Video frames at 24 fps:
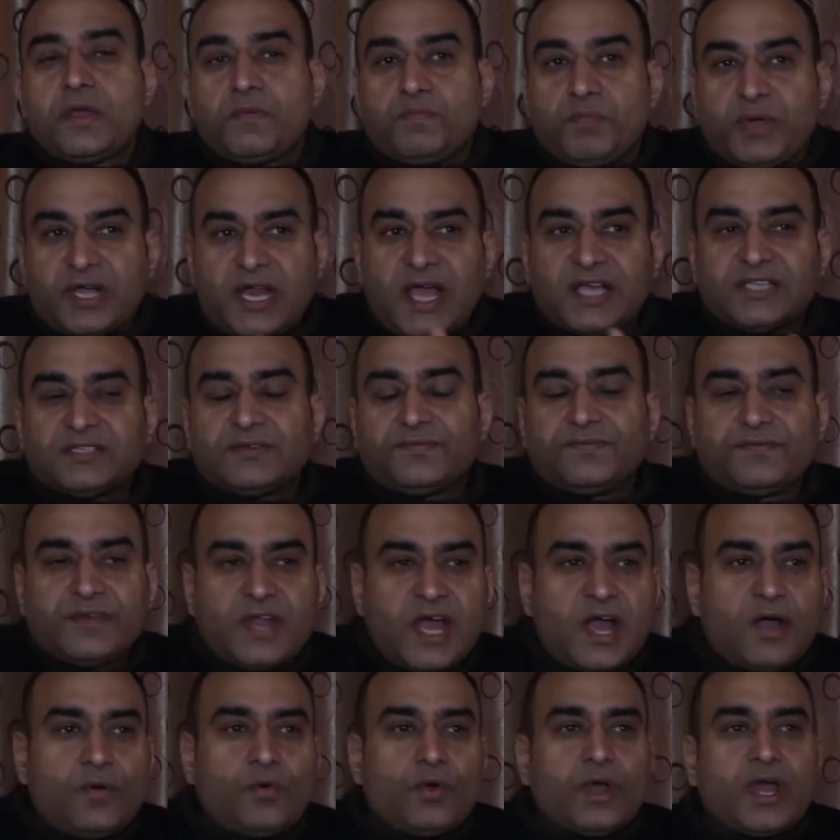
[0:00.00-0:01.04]
But as of
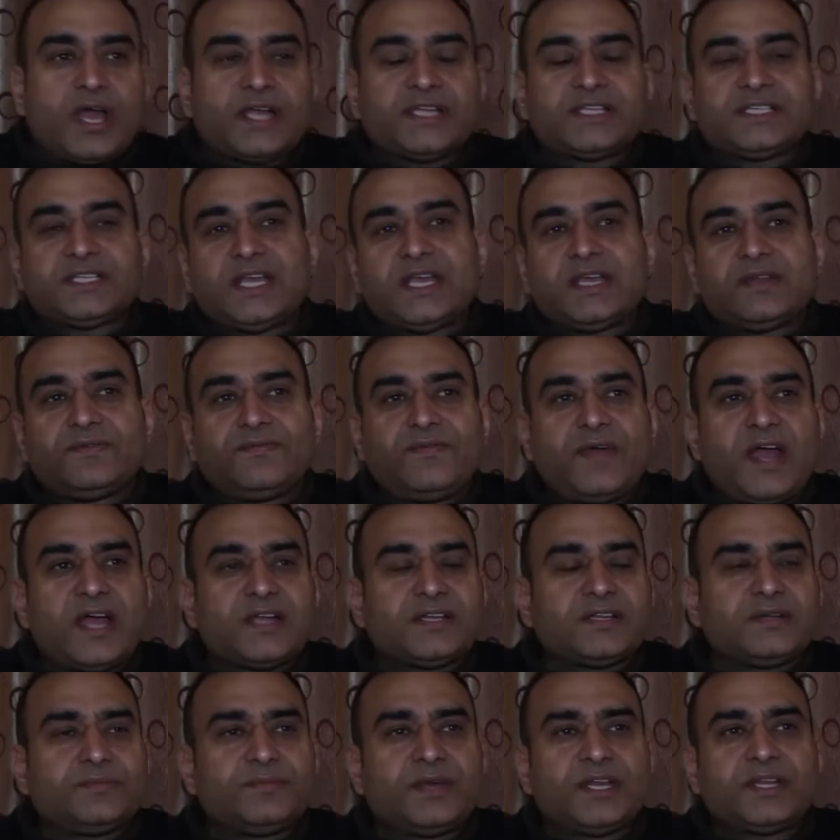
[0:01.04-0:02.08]
now, what I see in
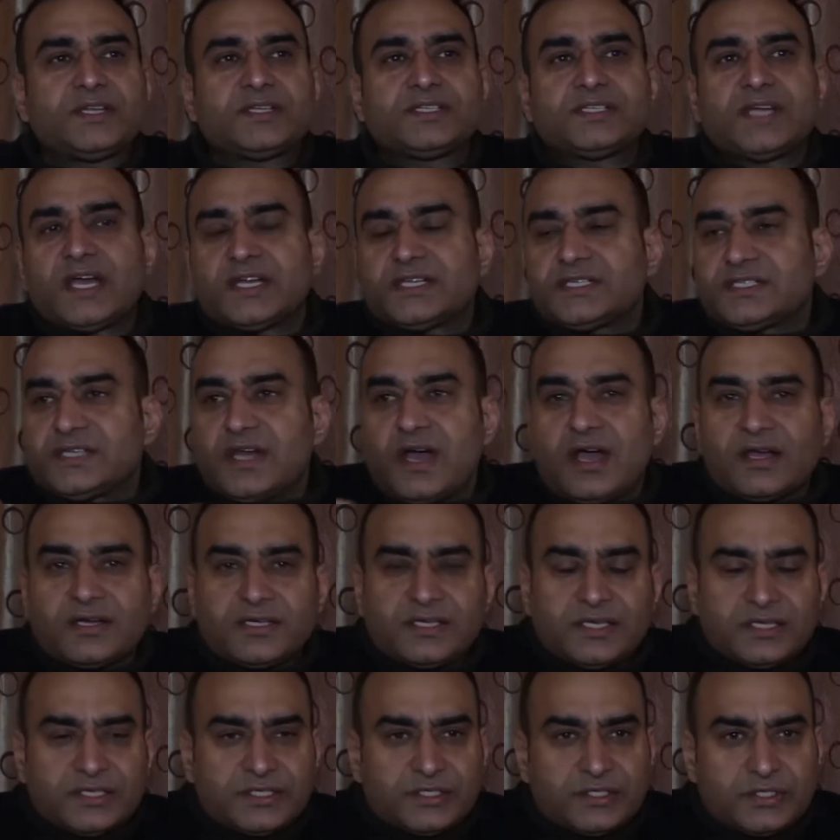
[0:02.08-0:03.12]
fatal meningitis,
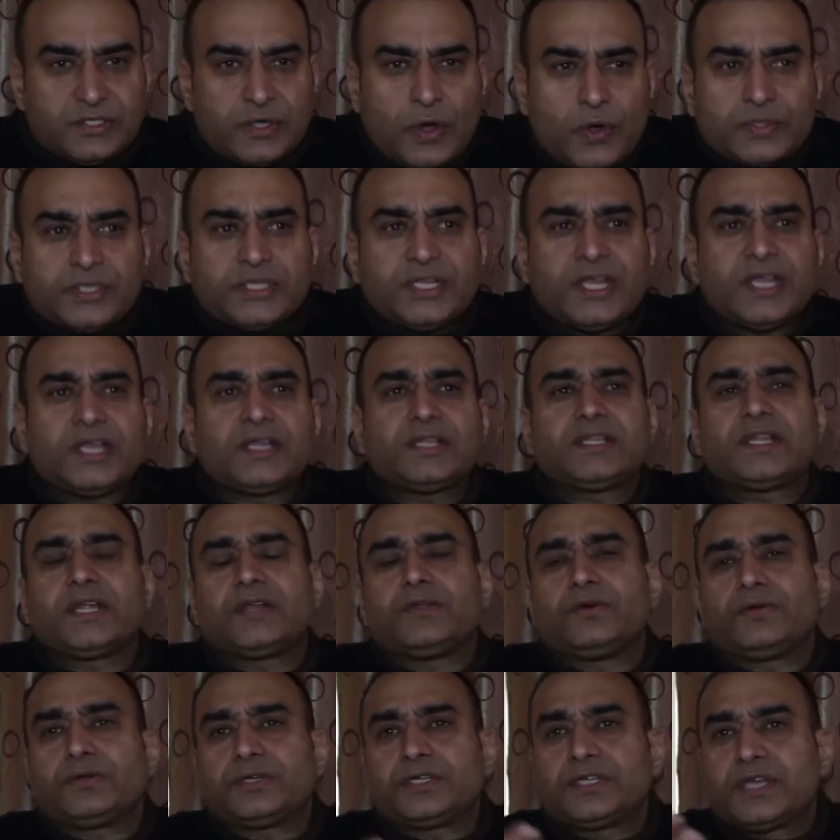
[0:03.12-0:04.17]
doctors don't think, they
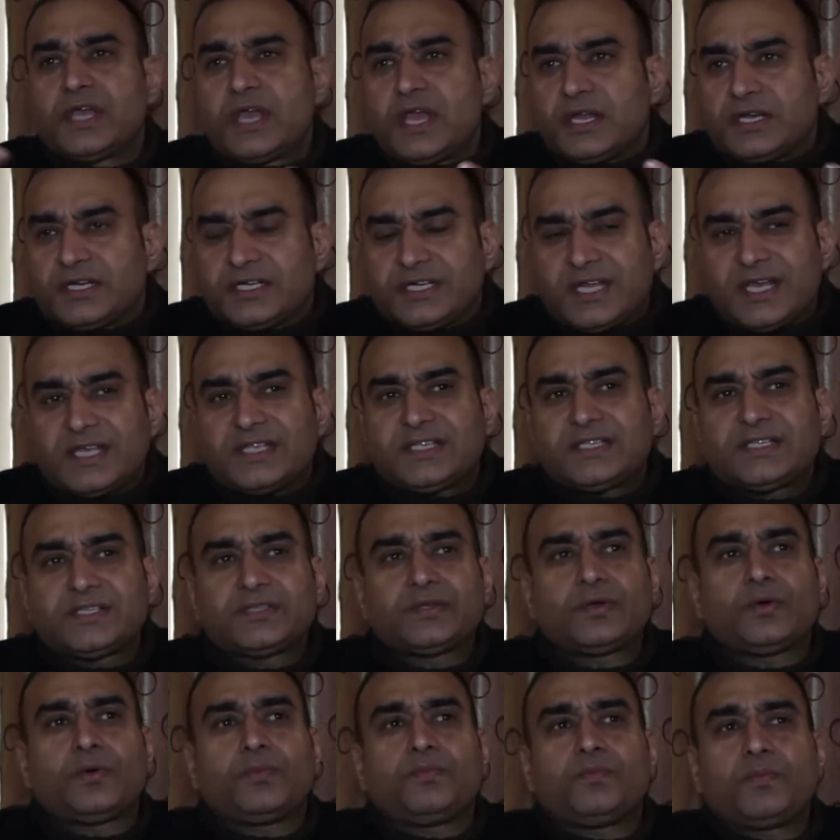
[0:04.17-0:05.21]
don't test.
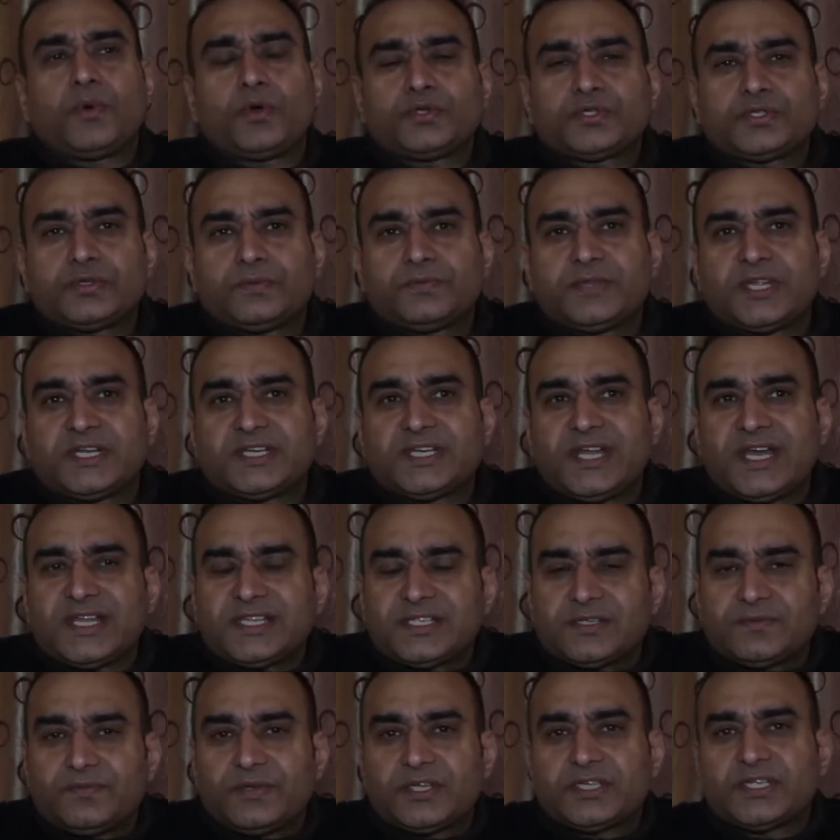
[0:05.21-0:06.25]
So most of the
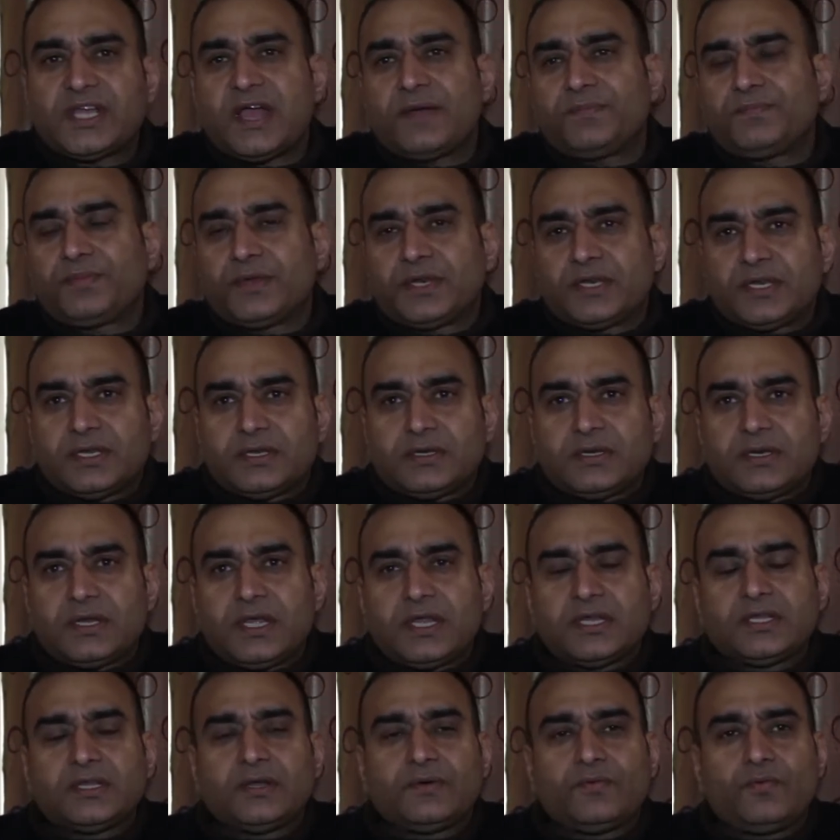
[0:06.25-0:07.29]
deaths which happen
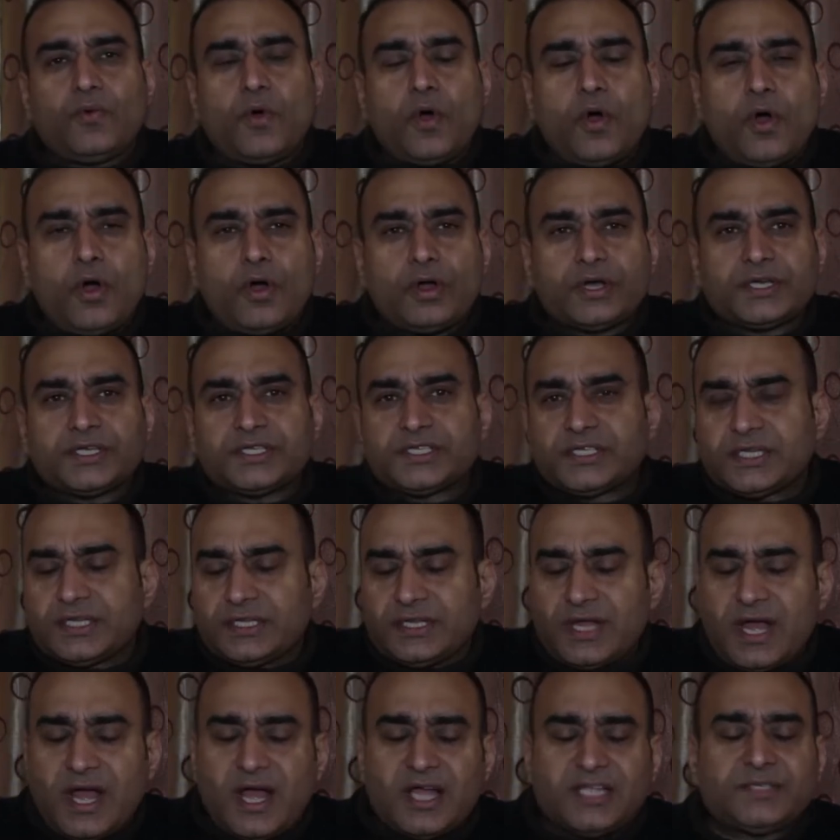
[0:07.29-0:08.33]
in the wards,
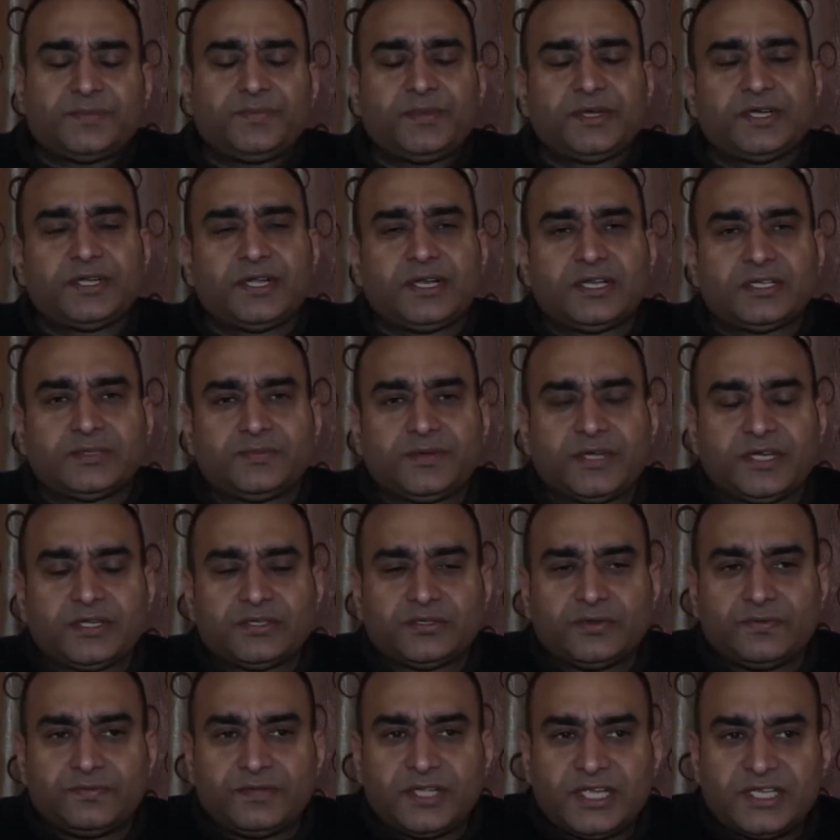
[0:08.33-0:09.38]
in hospitals
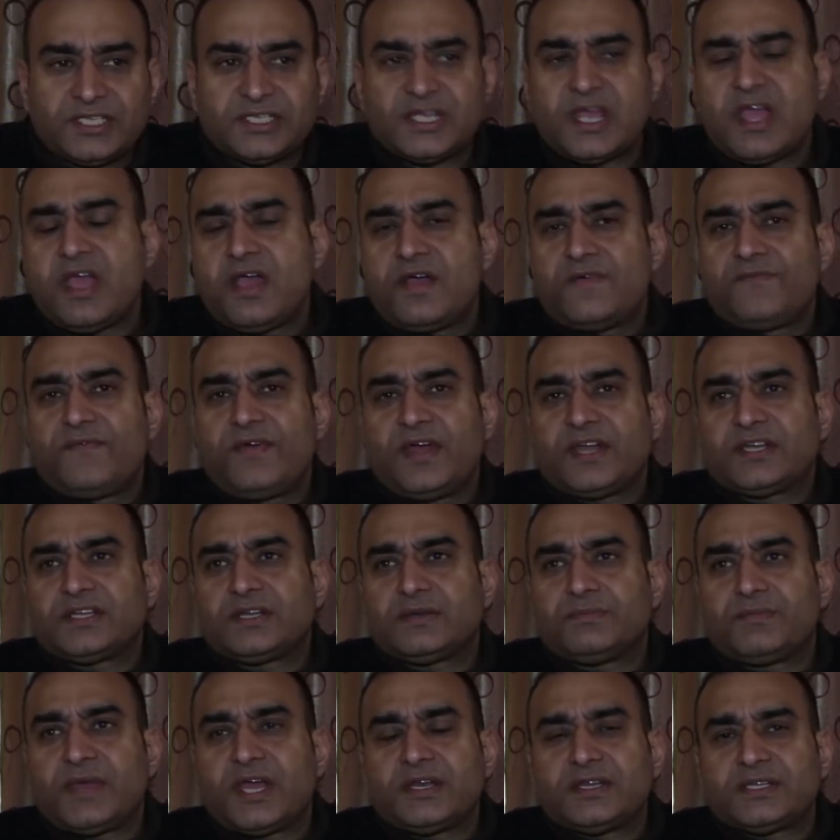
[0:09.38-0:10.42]
because of these
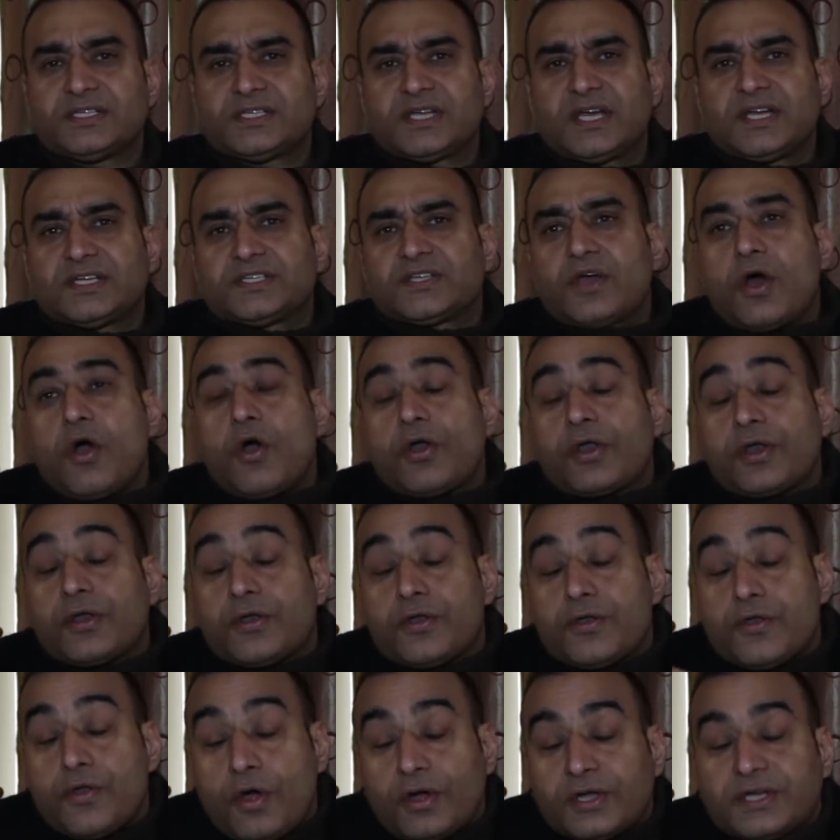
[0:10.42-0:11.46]
fatal meningitis are
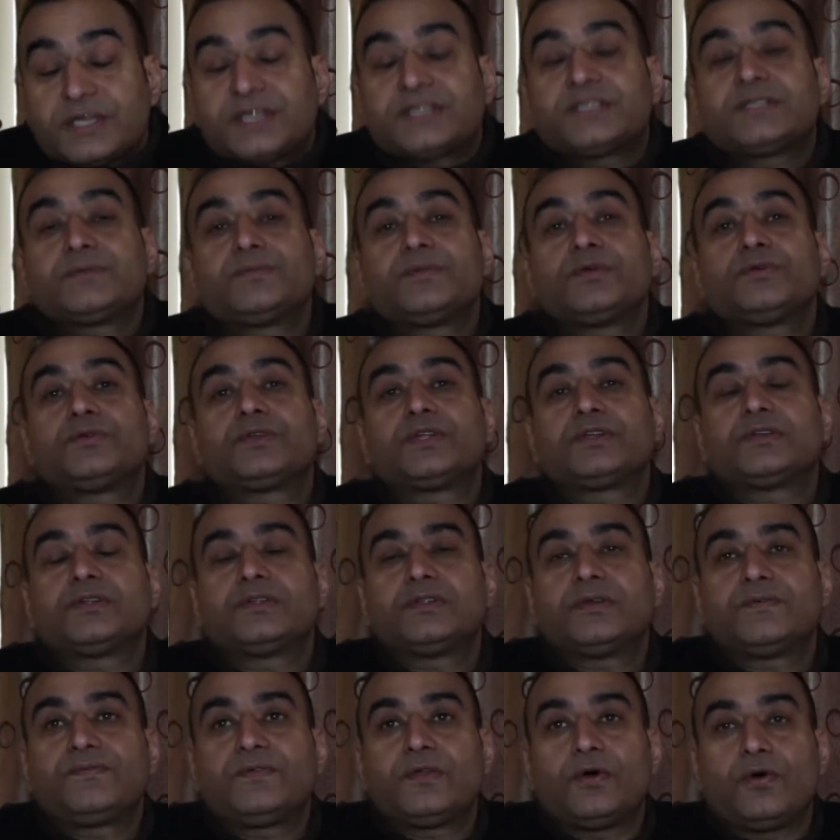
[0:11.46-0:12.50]
not attributed to
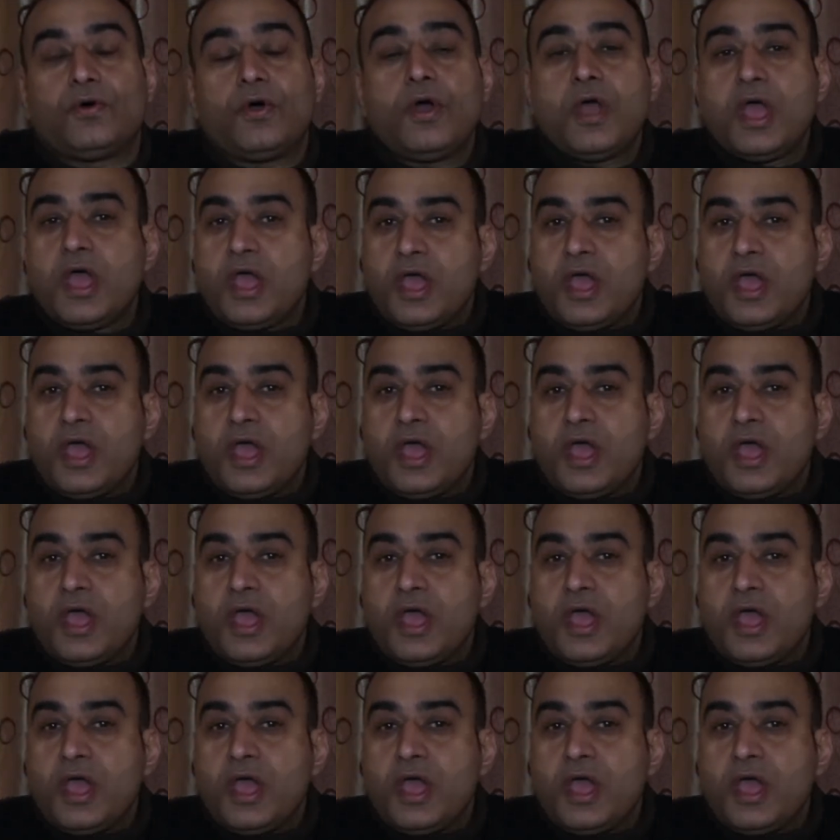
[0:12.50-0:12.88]
the flu.